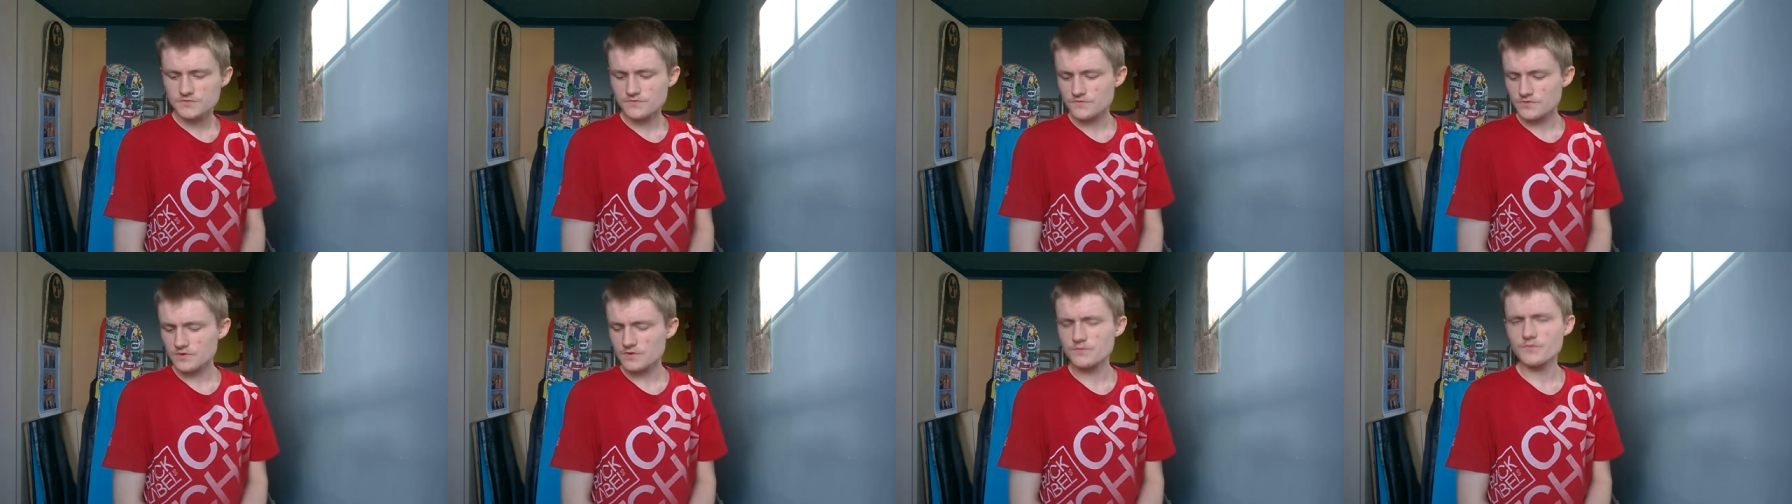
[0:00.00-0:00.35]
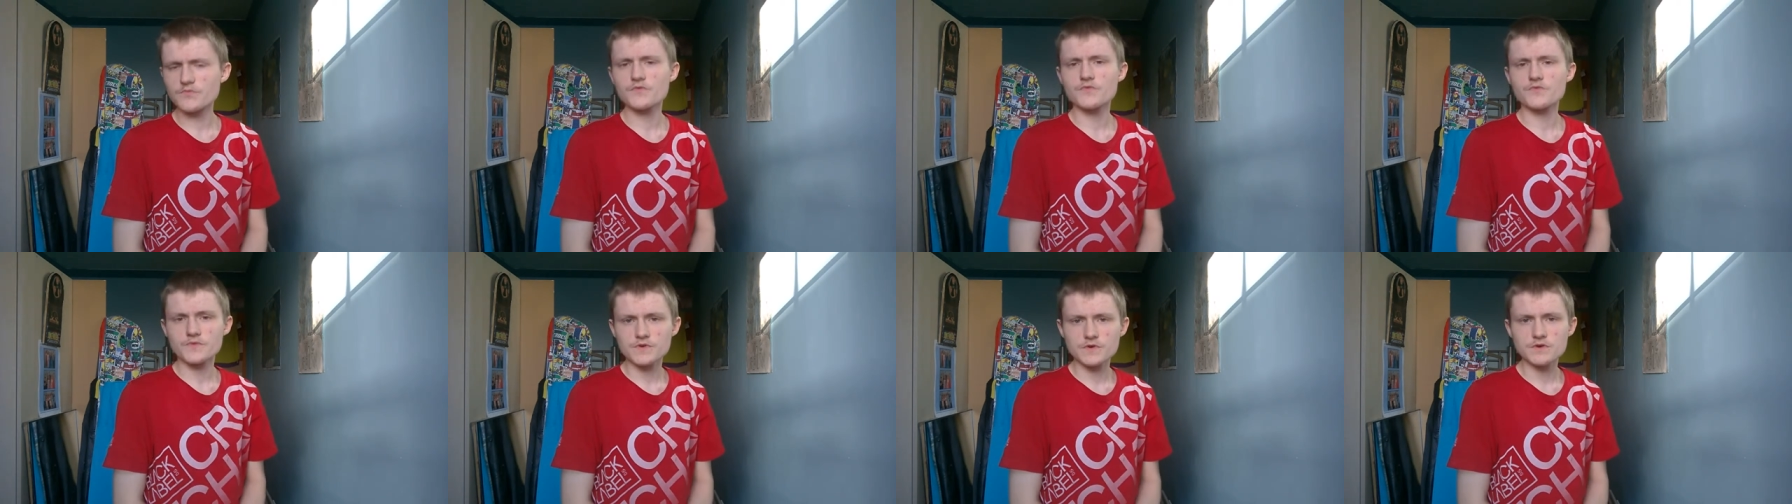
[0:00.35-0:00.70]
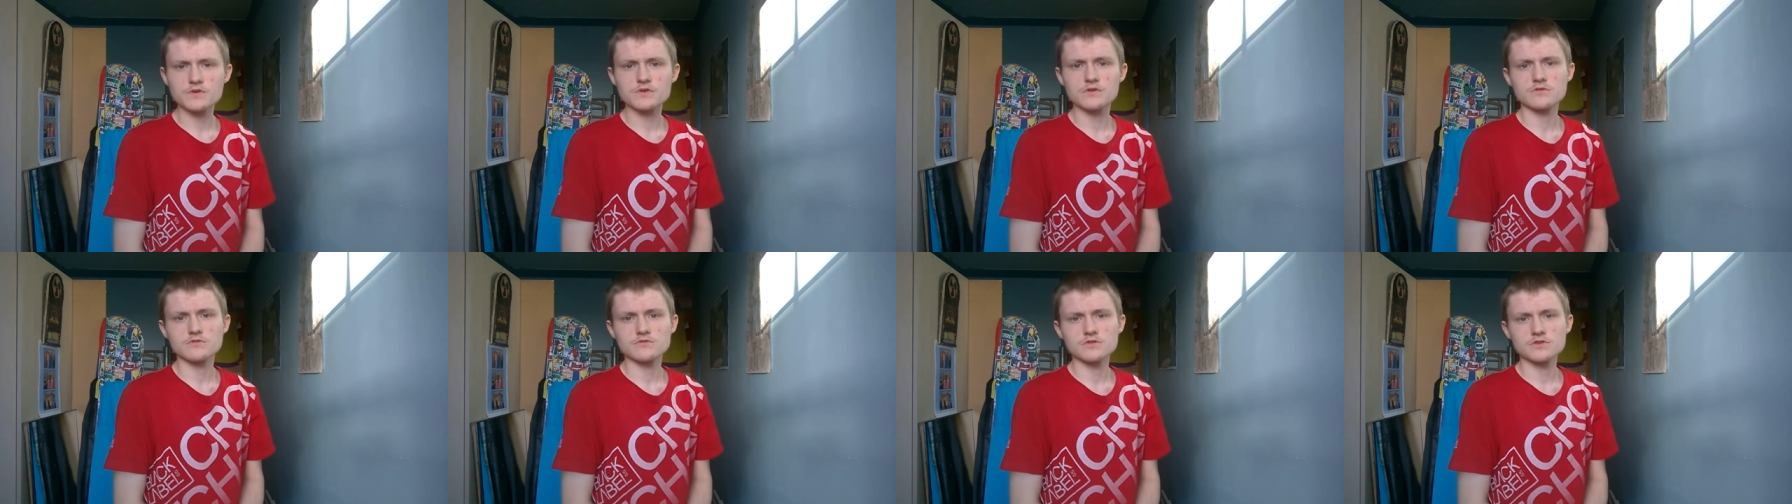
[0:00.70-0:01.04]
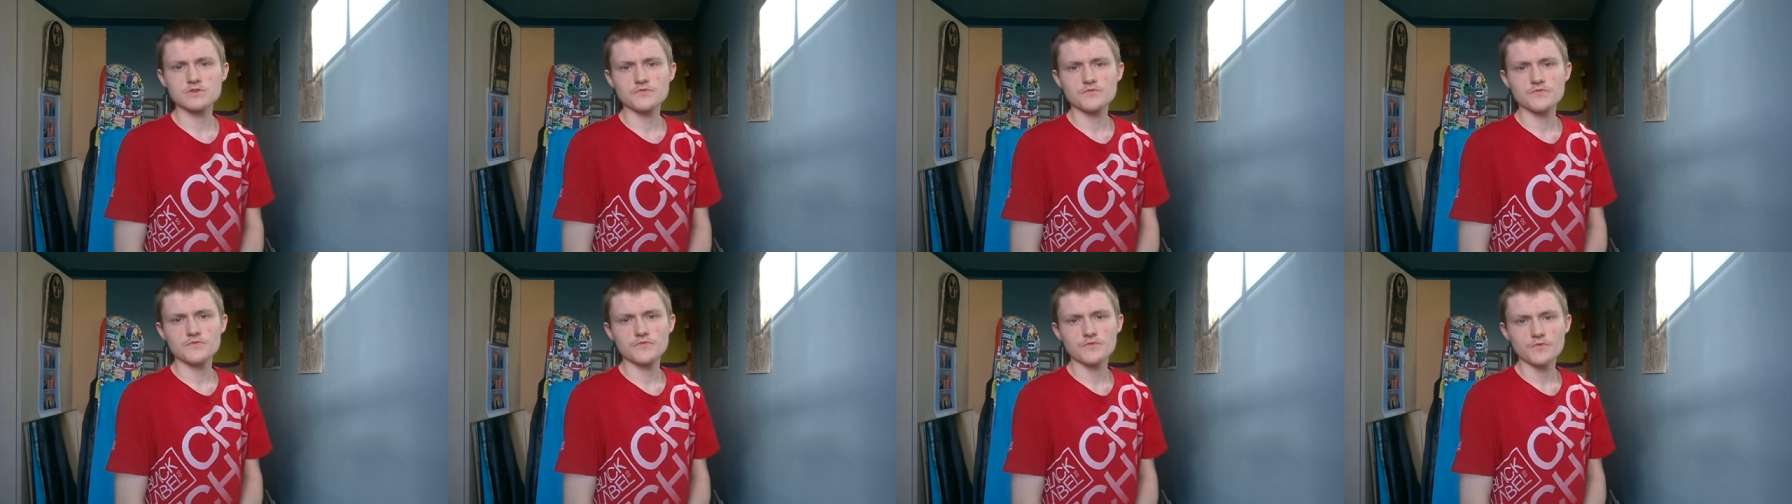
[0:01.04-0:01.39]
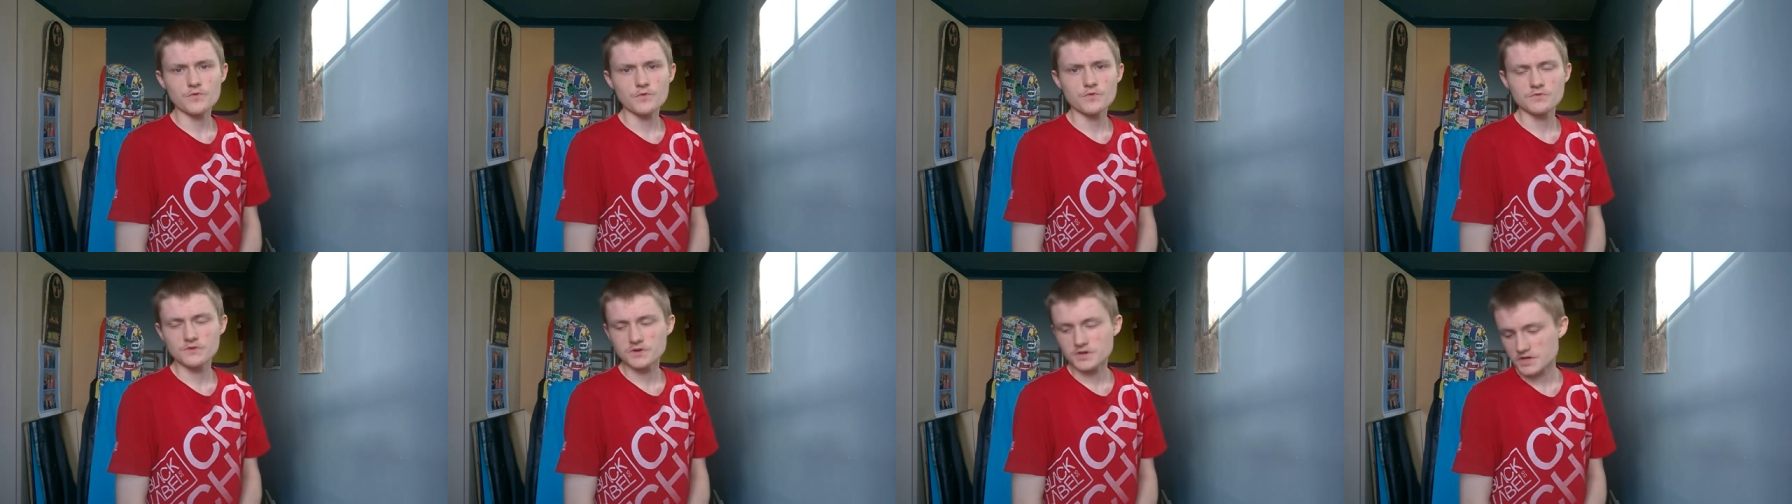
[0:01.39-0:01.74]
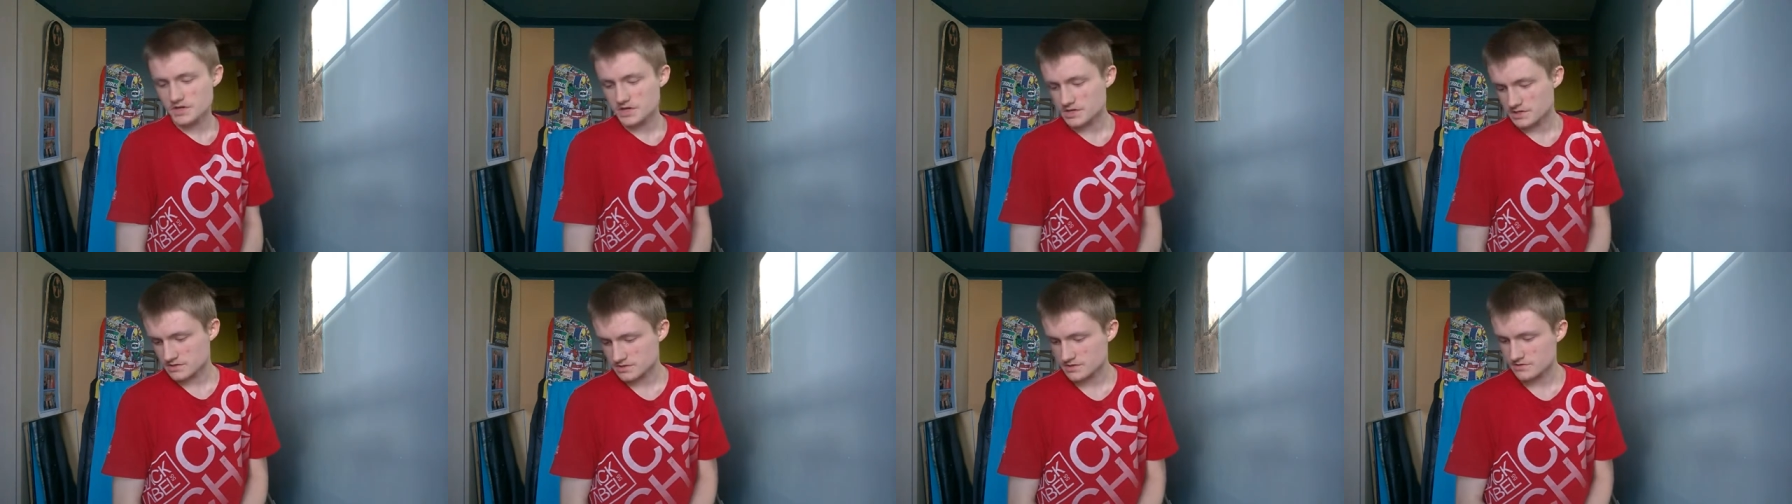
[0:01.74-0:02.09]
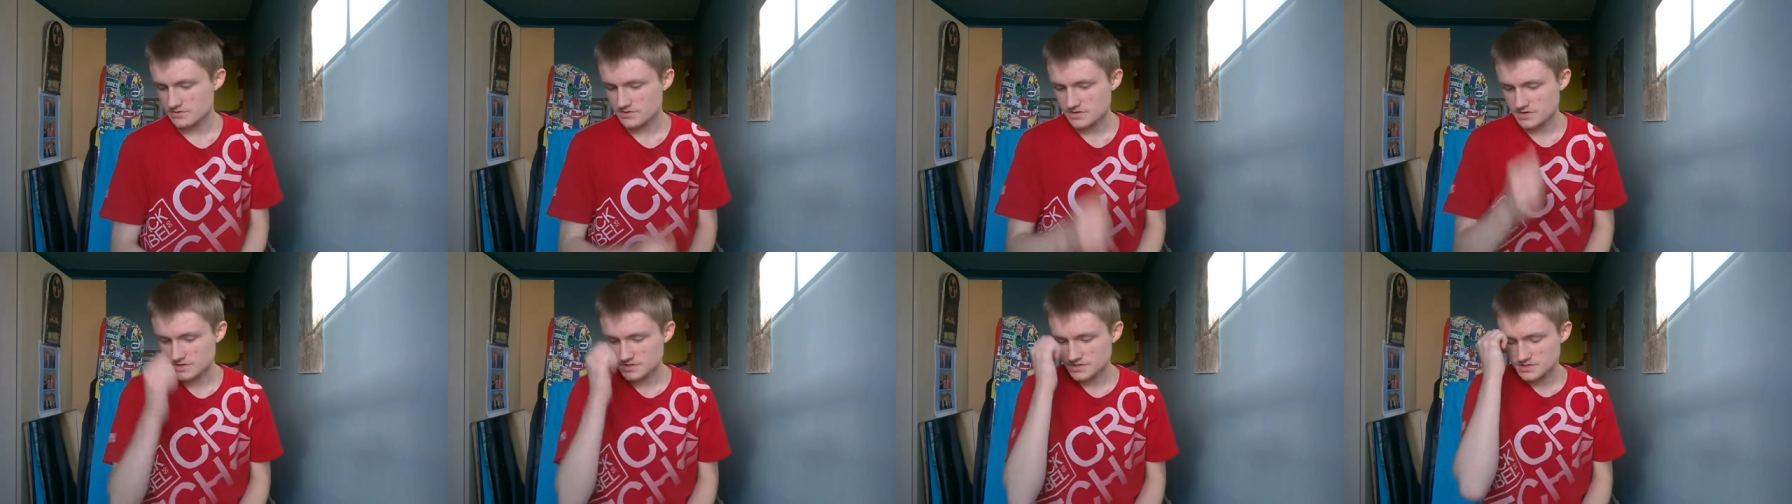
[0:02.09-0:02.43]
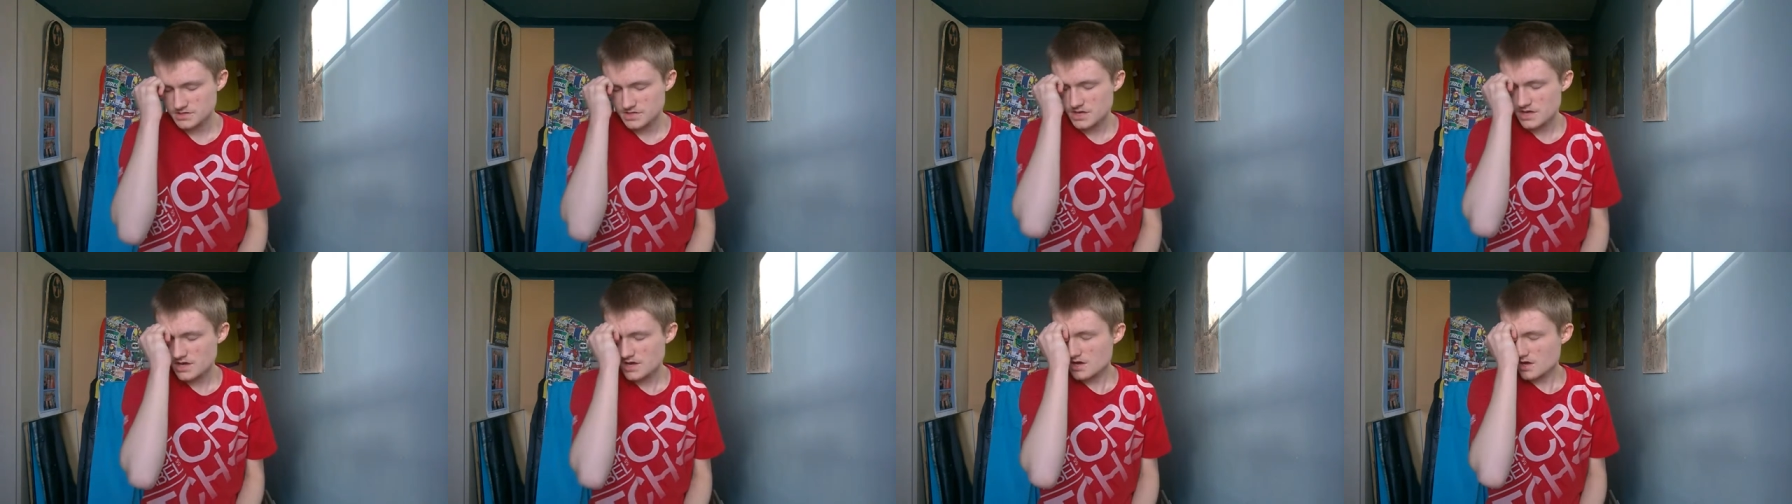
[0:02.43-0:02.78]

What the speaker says: from Far Cry 4 again. Oh yes.